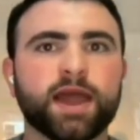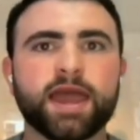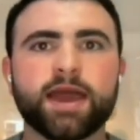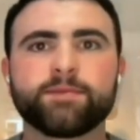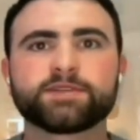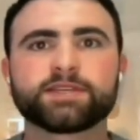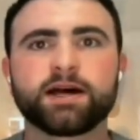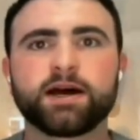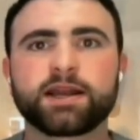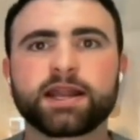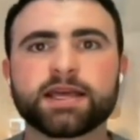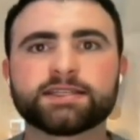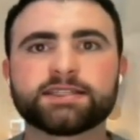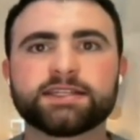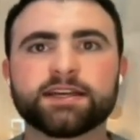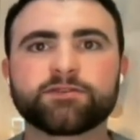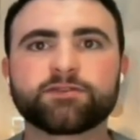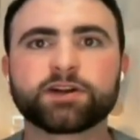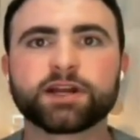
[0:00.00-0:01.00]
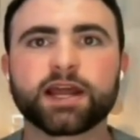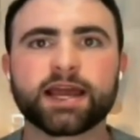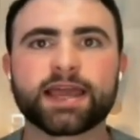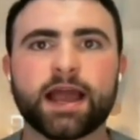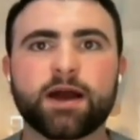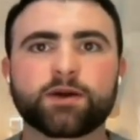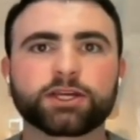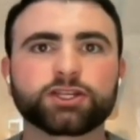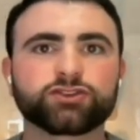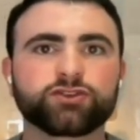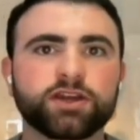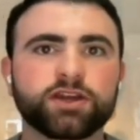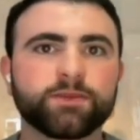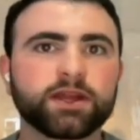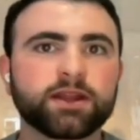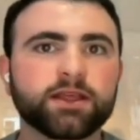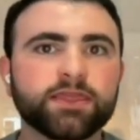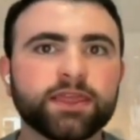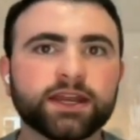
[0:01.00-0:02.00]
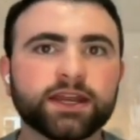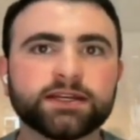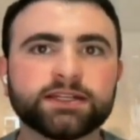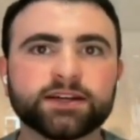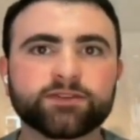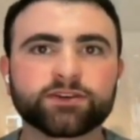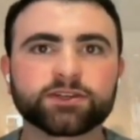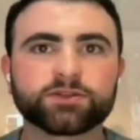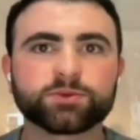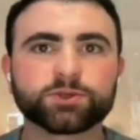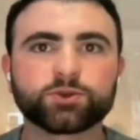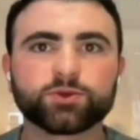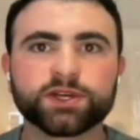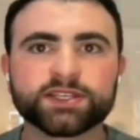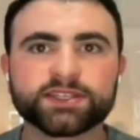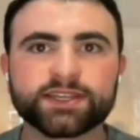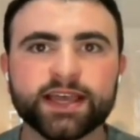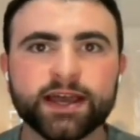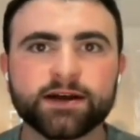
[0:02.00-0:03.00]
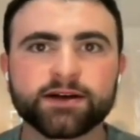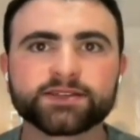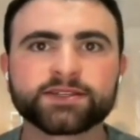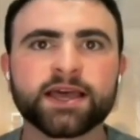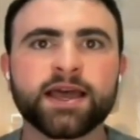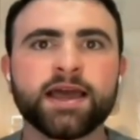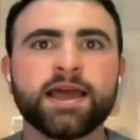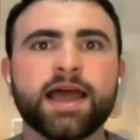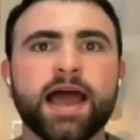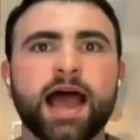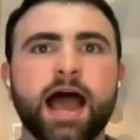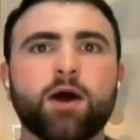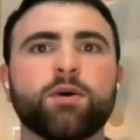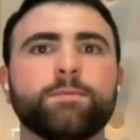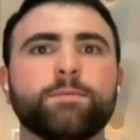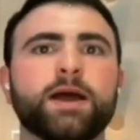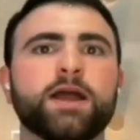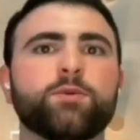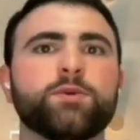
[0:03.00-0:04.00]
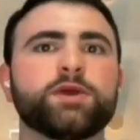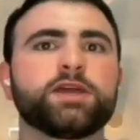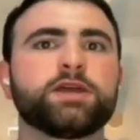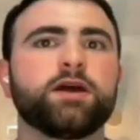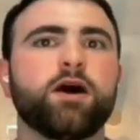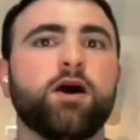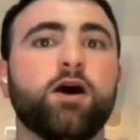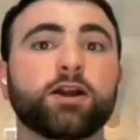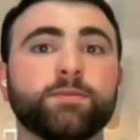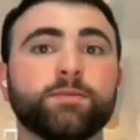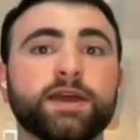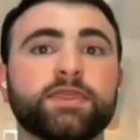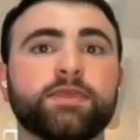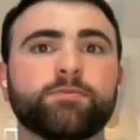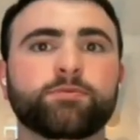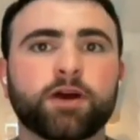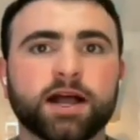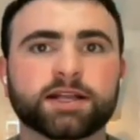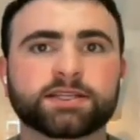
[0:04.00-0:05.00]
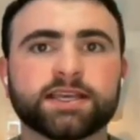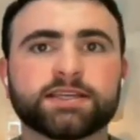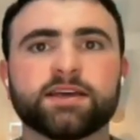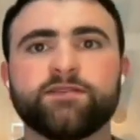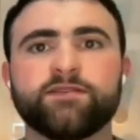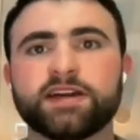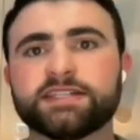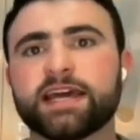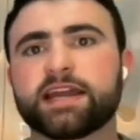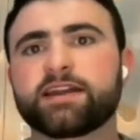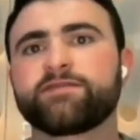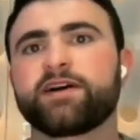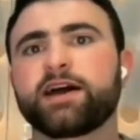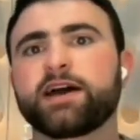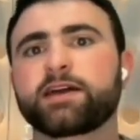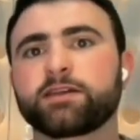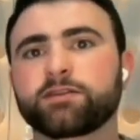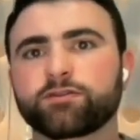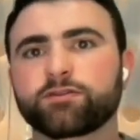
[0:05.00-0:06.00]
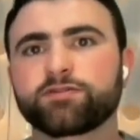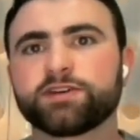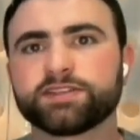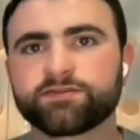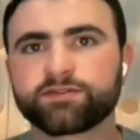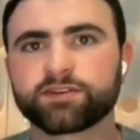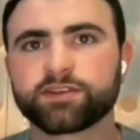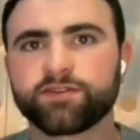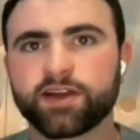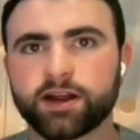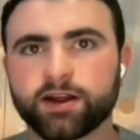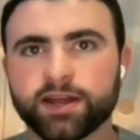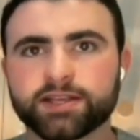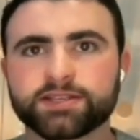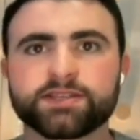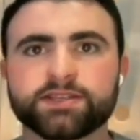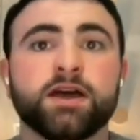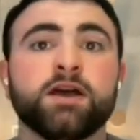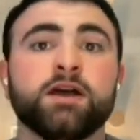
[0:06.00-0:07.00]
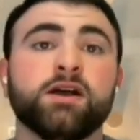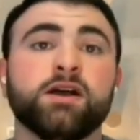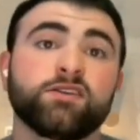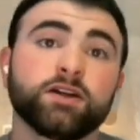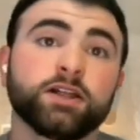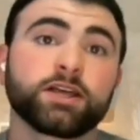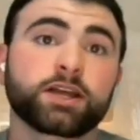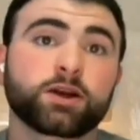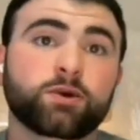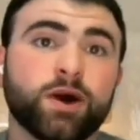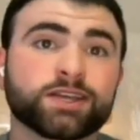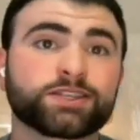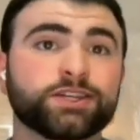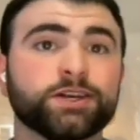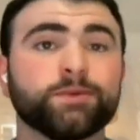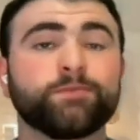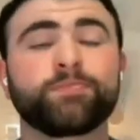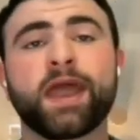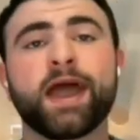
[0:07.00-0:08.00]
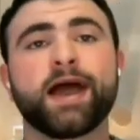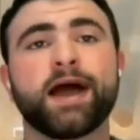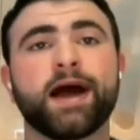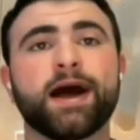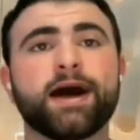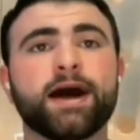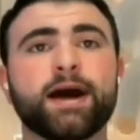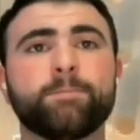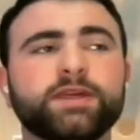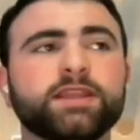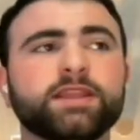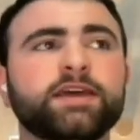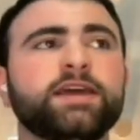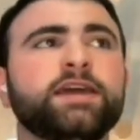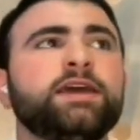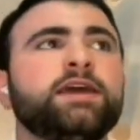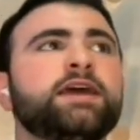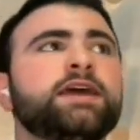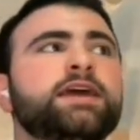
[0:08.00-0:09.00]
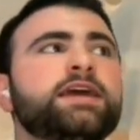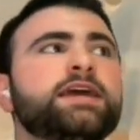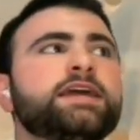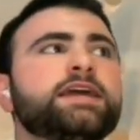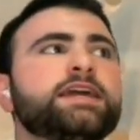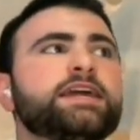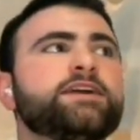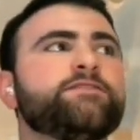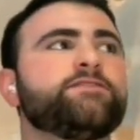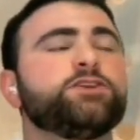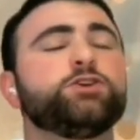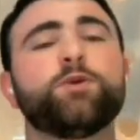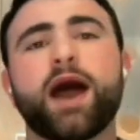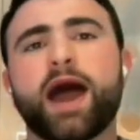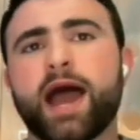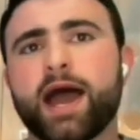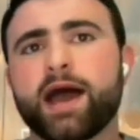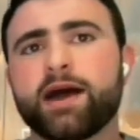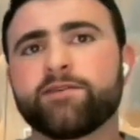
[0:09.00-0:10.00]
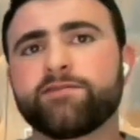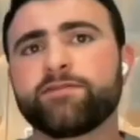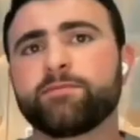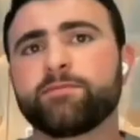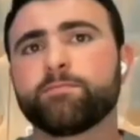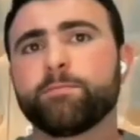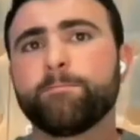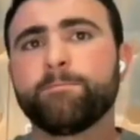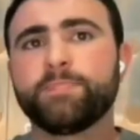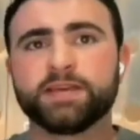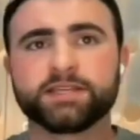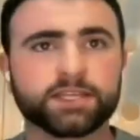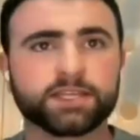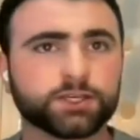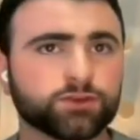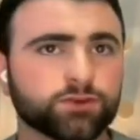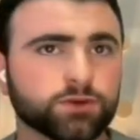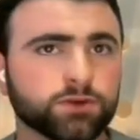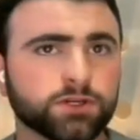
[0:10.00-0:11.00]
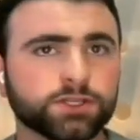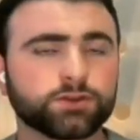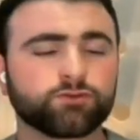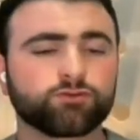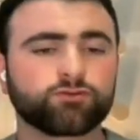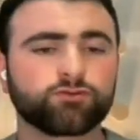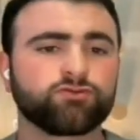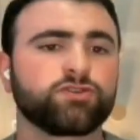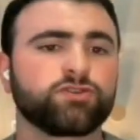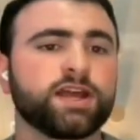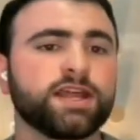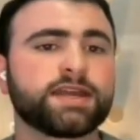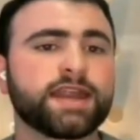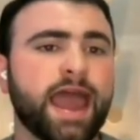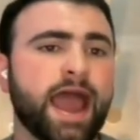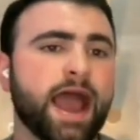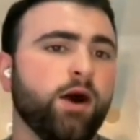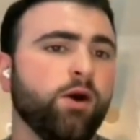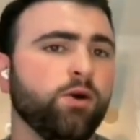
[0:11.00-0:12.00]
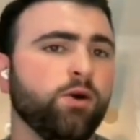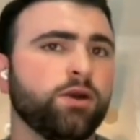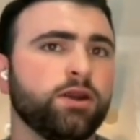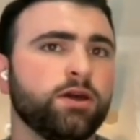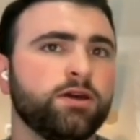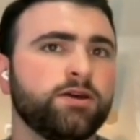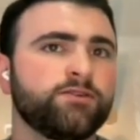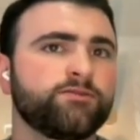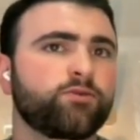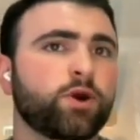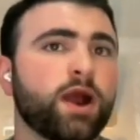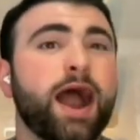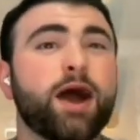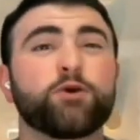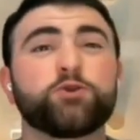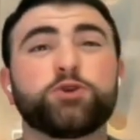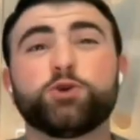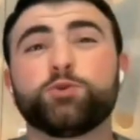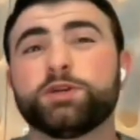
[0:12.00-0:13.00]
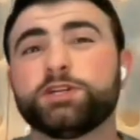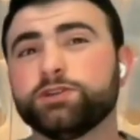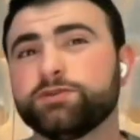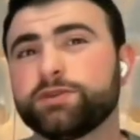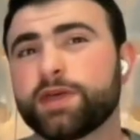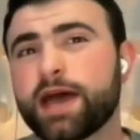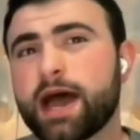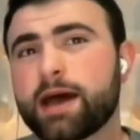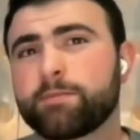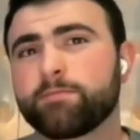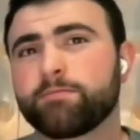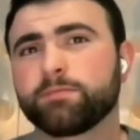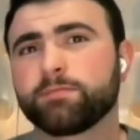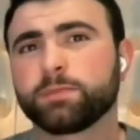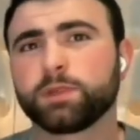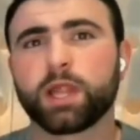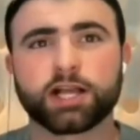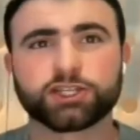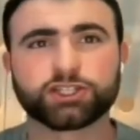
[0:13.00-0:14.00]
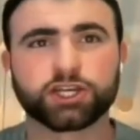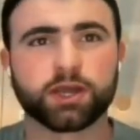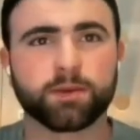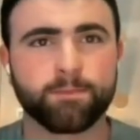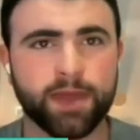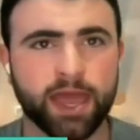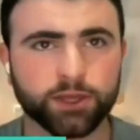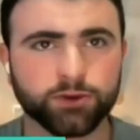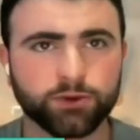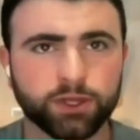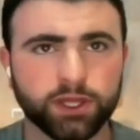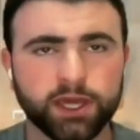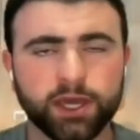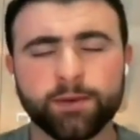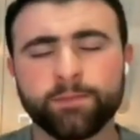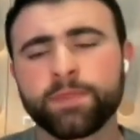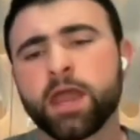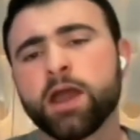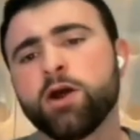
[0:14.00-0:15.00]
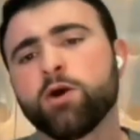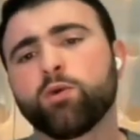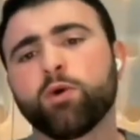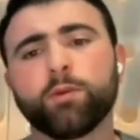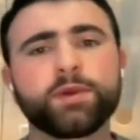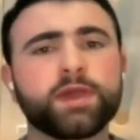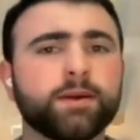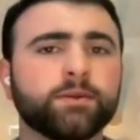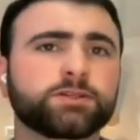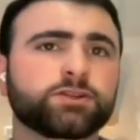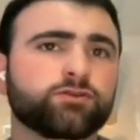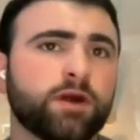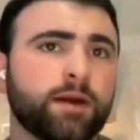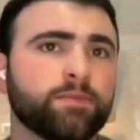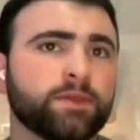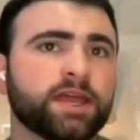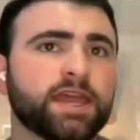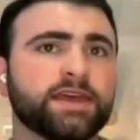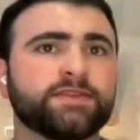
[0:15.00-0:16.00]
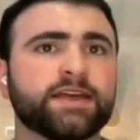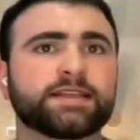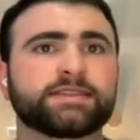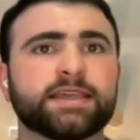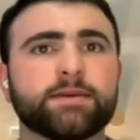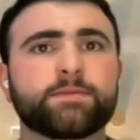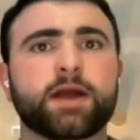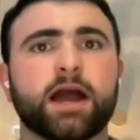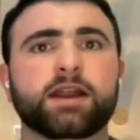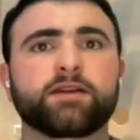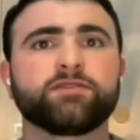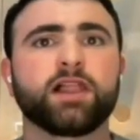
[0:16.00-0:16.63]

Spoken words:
lost by Amazon has different accounting treatment than difference between sales. How might we automate the process of identifying the reason for the variance? Really good question. Ultimately, if you have business rules written out for how you would do that logic manually, we'll be able to replicate that same